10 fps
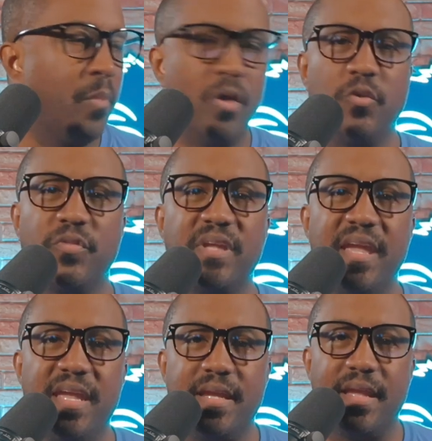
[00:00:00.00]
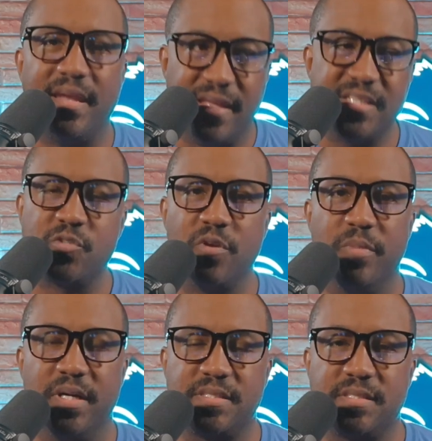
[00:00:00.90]
Martin Luther King in the history
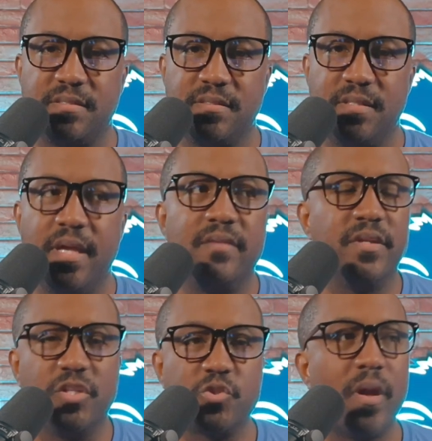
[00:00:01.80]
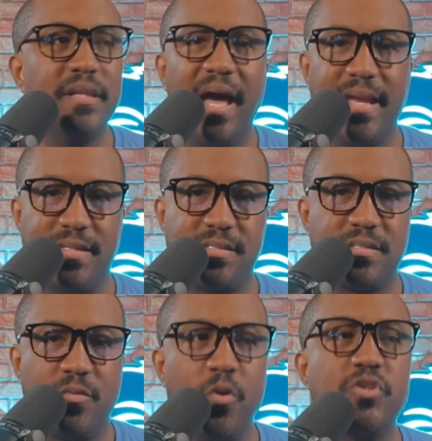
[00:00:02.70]
books. The Detroit
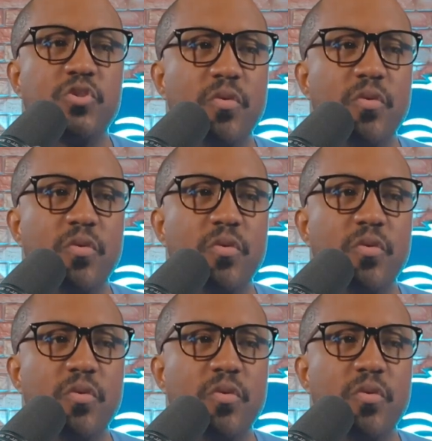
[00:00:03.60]
Lions were